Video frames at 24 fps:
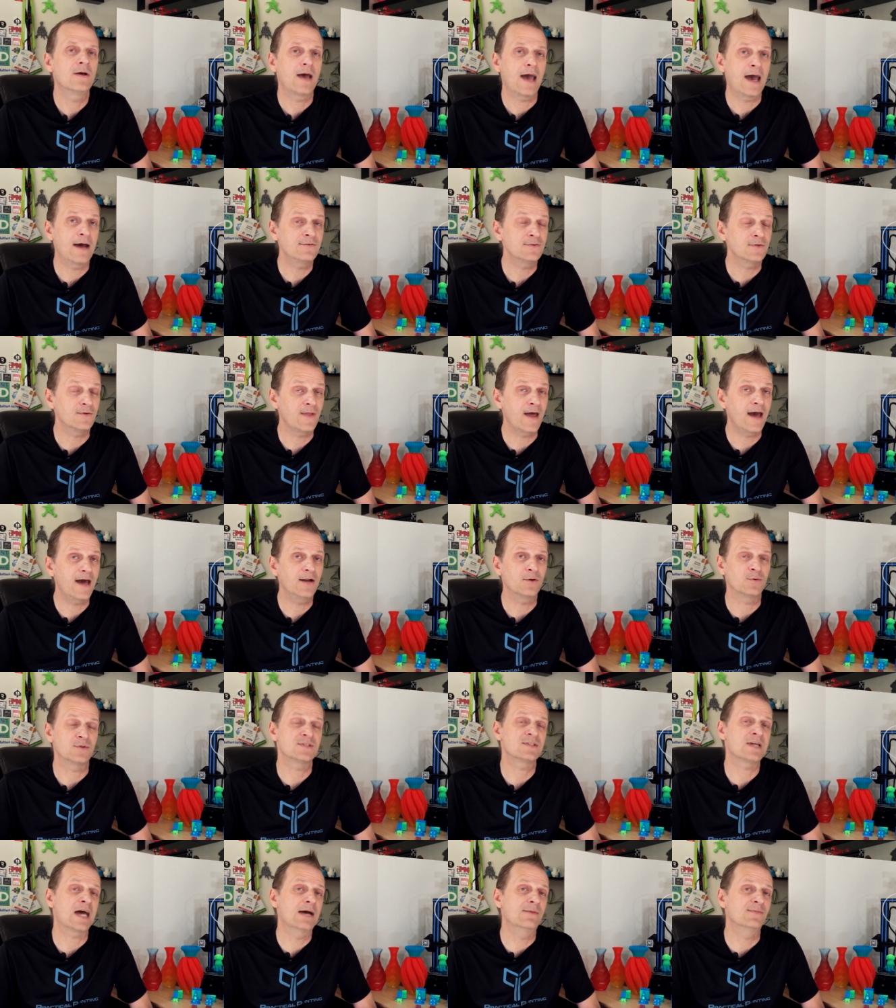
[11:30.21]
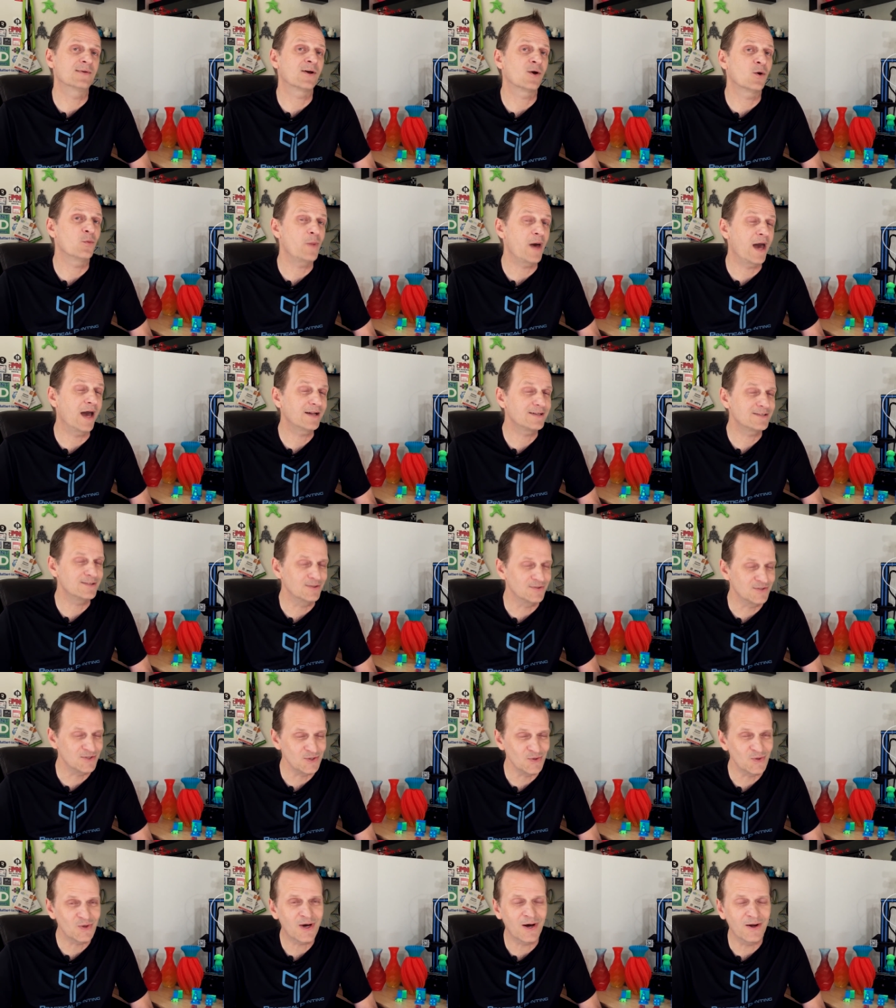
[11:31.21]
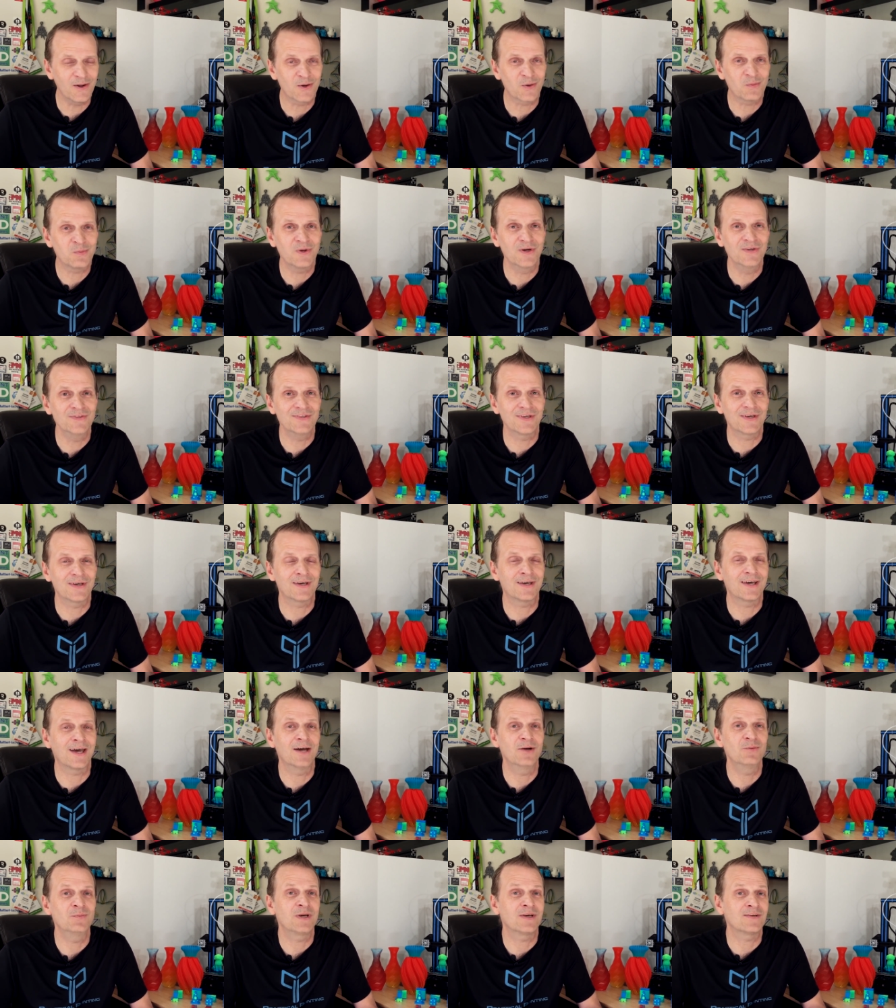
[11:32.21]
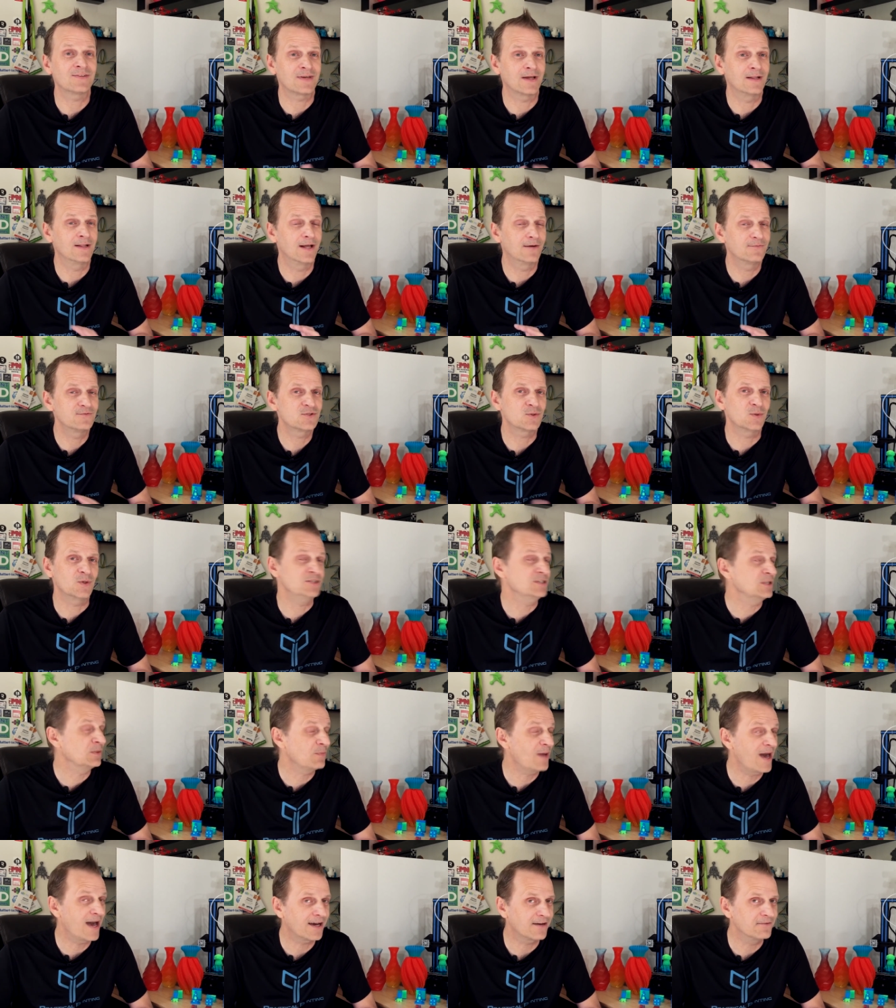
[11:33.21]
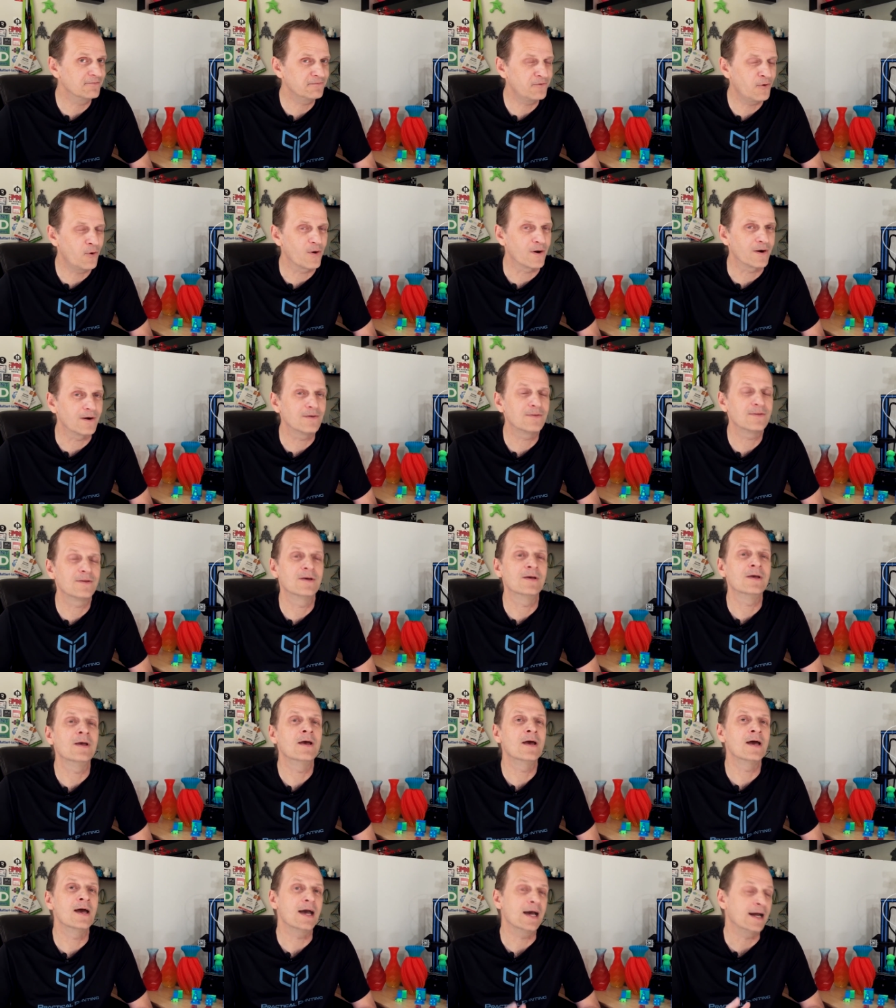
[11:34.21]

After that, it was time to go back to two color printing again because I love switching back and forth.